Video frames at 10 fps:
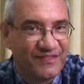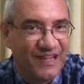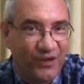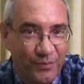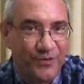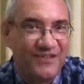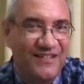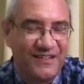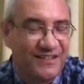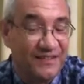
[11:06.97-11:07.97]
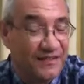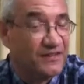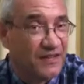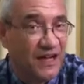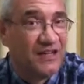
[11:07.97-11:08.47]
I hope you see that this
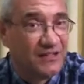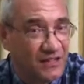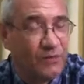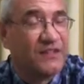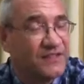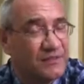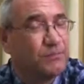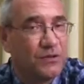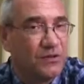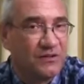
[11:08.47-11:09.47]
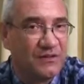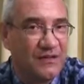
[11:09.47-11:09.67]
is actually quite simple.